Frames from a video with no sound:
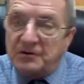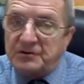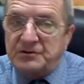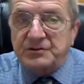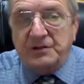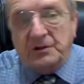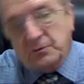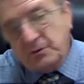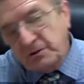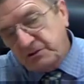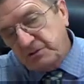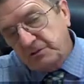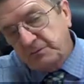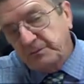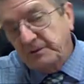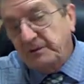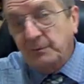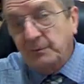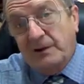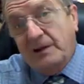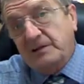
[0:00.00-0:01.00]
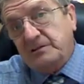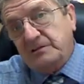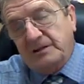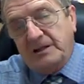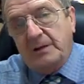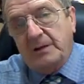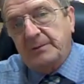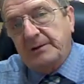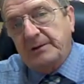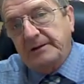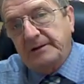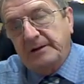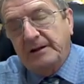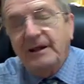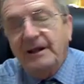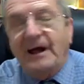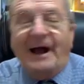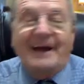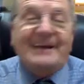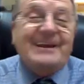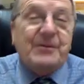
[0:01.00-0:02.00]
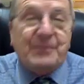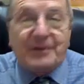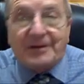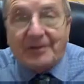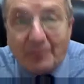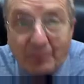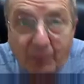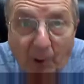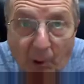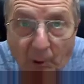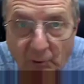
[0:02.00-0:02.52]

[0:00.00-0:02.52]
First generation means we actually I came on a